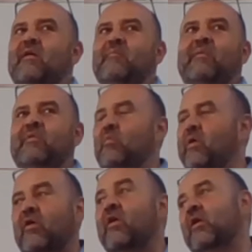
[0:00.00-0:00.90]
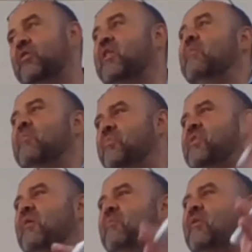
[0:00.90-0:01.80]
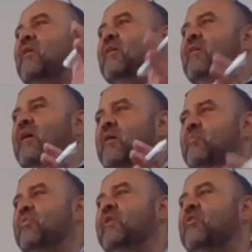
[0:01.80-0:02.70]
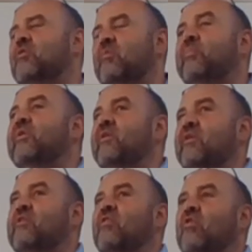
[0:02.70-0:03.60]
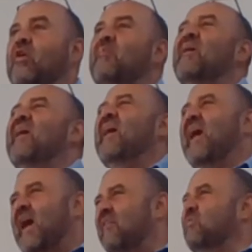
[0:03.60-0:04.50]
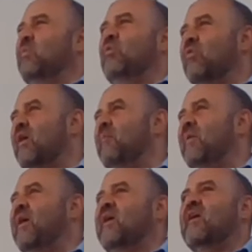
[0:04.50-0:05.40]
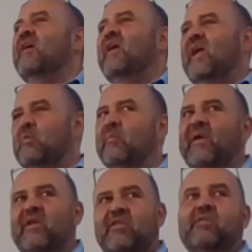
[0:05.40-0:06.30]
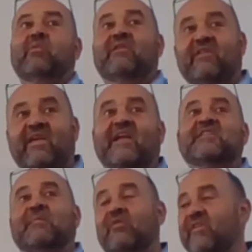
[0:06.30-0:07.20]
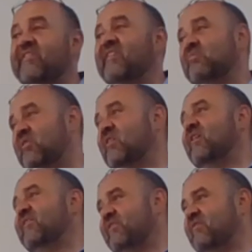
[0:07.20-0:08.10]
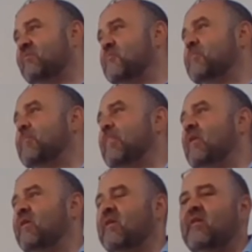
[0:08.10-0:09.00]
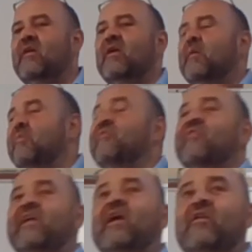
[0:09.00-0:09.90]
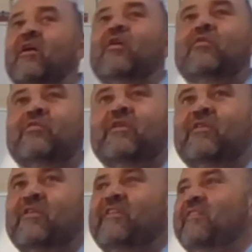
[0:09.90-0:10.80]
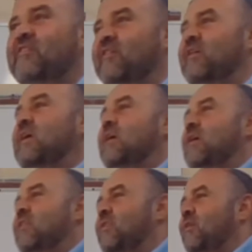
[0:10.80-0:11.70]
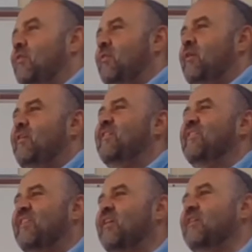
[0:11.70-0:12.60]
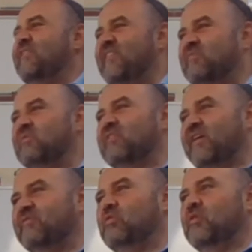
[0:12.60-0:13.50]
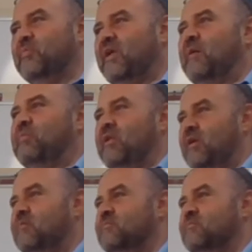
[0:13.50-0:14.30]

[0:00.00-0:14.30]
maybe a week, I don't know, some predetermined period of time after we all come back and we're back in the swing to catch up on assessment tasks. Okay? But for now, no, the gazetted assessment task will not be happening.